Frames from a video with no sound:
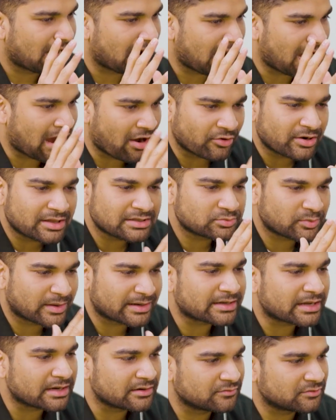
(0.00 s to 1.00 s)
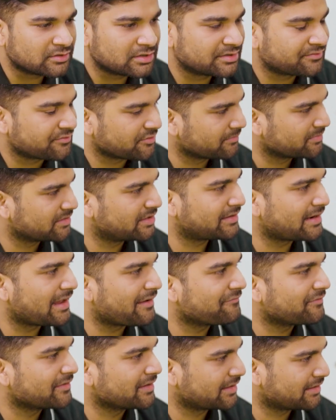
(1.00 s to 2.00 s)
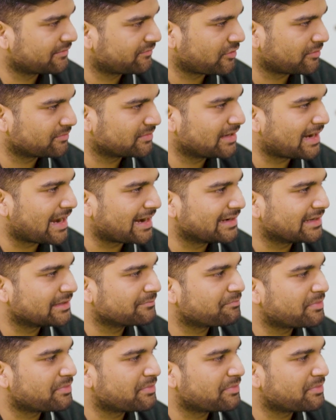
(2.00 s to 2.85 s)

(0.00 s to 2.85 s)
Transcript: how does one convert from the traffic from the landing